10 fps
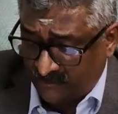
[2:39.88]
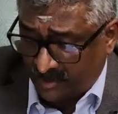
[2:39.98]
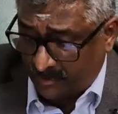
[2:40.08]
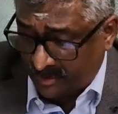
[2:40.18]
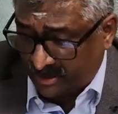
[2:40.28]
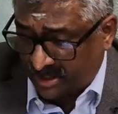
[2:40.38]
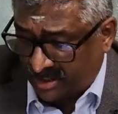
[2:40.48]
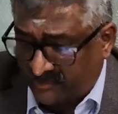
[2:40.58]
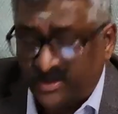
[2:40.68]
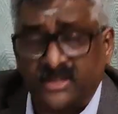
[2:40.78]
for Brent.
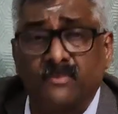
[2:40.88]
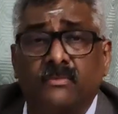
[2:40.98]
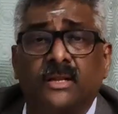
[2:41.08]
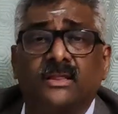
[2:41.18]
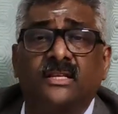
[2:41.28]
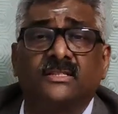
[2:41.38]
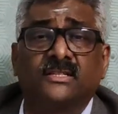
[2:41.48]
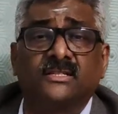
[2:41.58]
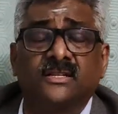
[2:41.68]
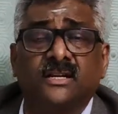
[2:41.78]
As far as the month is
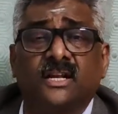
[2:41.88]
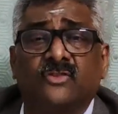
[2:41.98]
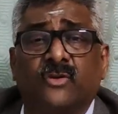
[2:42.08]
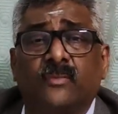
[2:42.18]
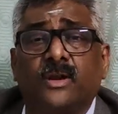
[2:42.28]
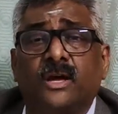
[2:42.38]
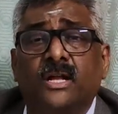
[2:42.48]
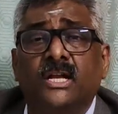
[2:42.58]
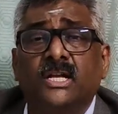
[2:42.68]
concerned, it has formed a